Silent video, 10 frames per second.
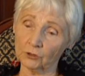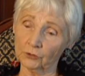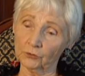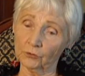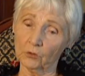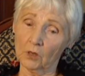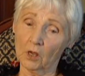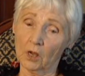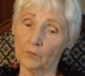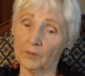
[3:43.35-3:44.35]
to you
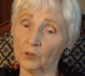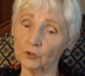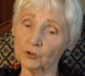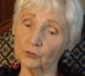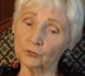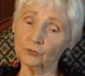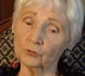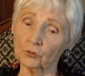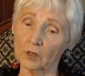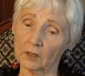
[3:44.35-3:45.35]
because you
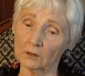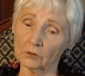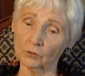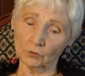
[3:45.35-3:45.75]
two are,